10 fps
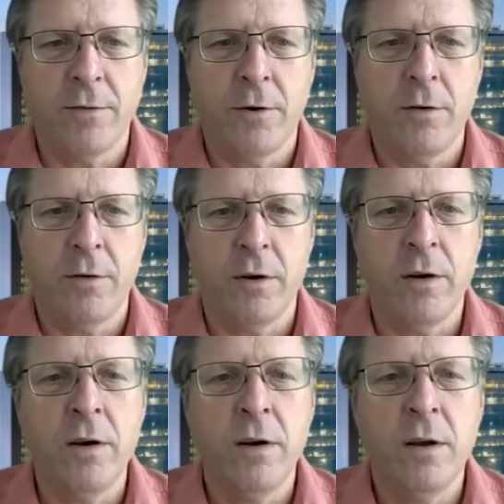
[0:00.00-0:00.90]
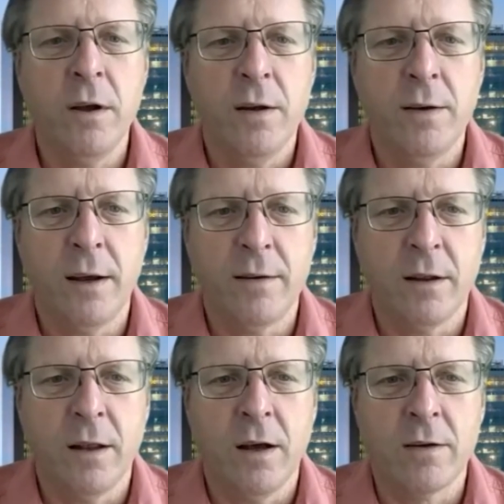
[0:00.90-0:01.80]
fortune, takes
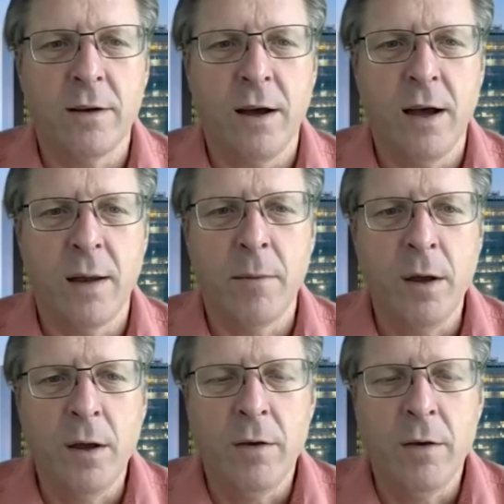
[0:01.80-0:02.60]
a long time.